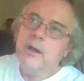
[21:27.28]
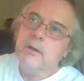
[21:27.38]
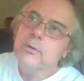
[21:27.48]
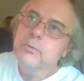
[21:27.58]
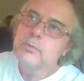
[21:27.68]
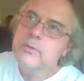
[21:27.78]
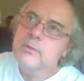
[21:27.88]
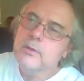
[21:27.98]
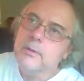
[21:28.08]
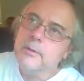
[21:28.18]
Yeah, and they, who was
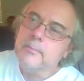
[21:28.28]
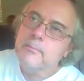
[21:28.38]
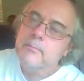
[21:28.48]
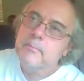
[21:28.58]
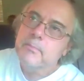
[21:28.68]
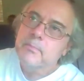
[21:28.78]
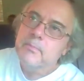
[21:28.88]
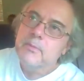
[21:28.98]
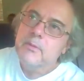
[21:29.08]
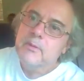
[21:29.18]
the,
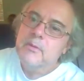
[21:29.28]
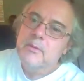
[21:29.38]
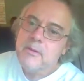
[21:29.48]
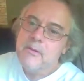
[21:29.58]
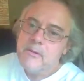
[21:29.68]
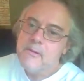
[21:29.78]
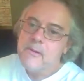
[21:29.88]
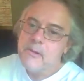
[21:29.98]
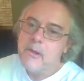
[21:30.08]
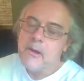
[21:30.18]

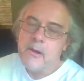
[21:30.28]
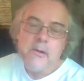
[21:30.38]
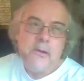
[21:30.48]
yeah, yeah.